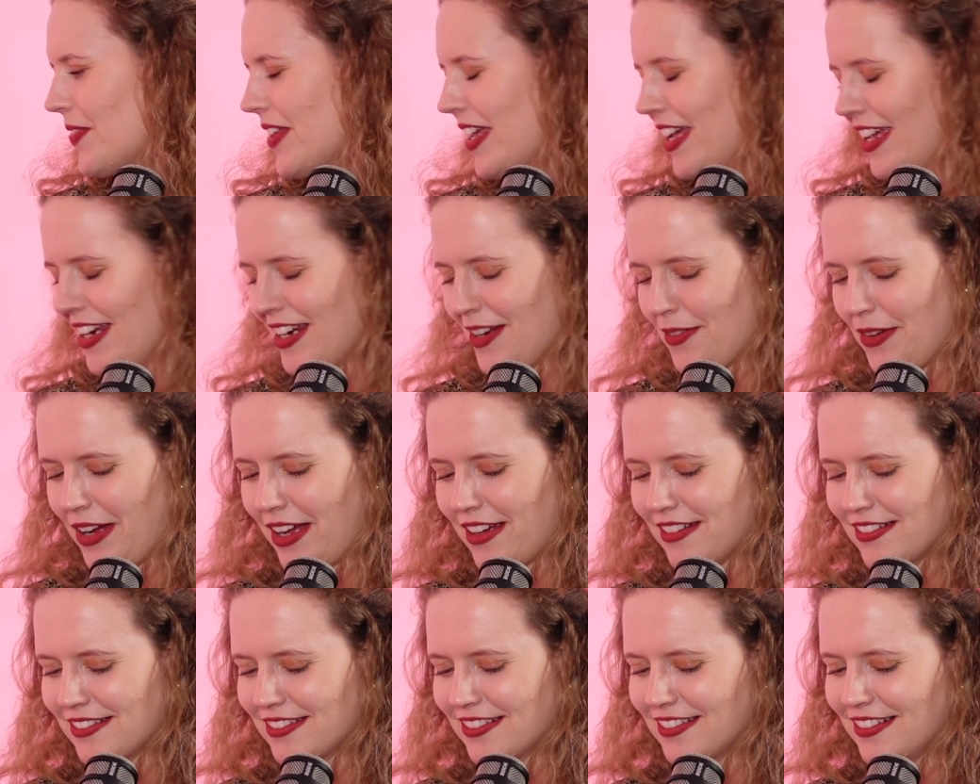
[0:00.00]

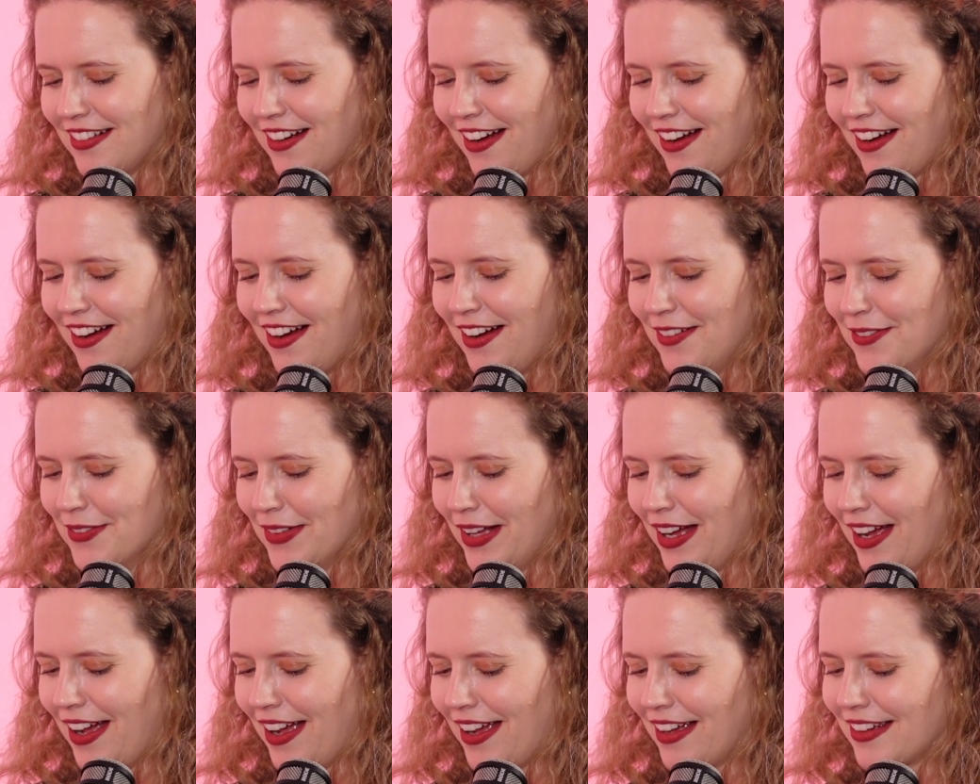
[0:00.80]
Anyway, I'm
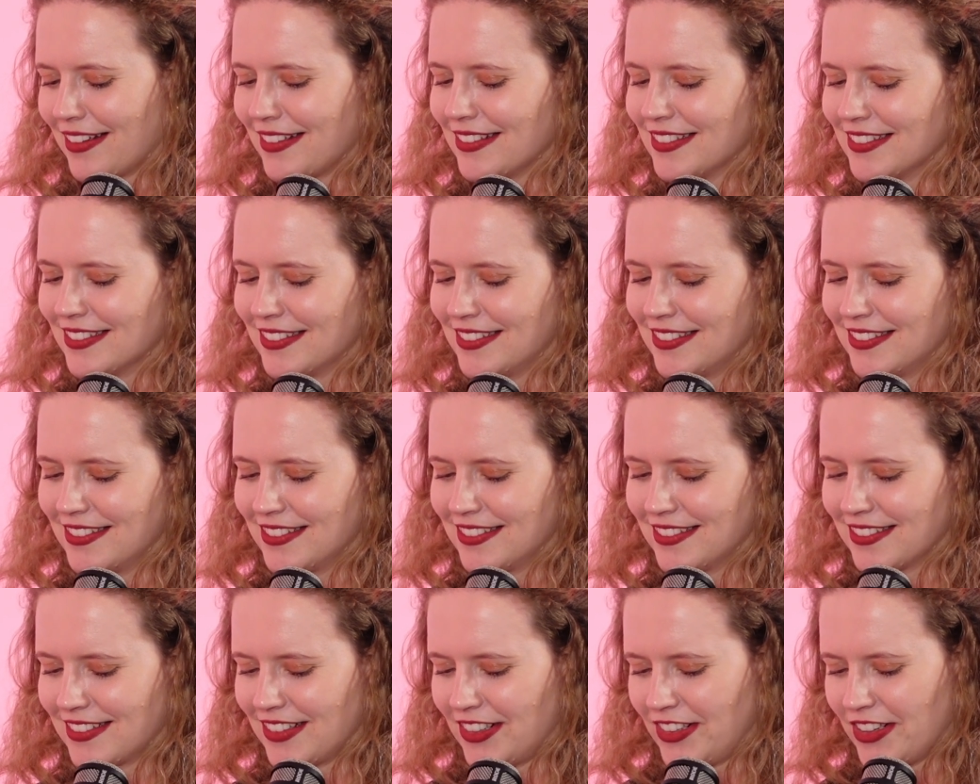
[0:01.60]
like,
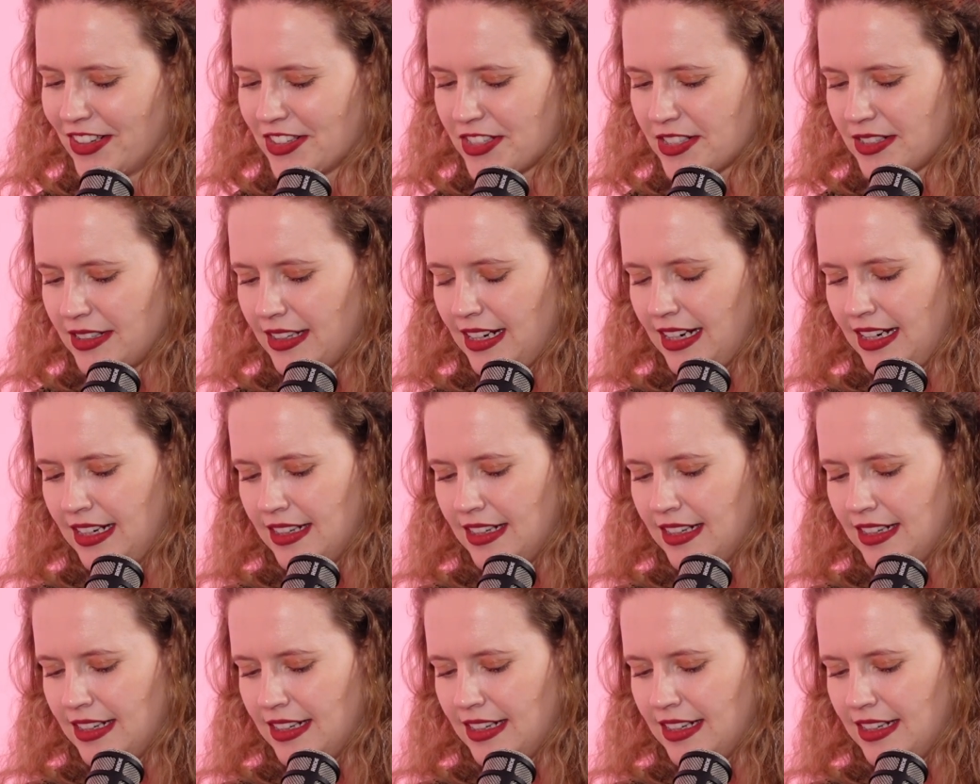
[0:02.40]
oh gosh.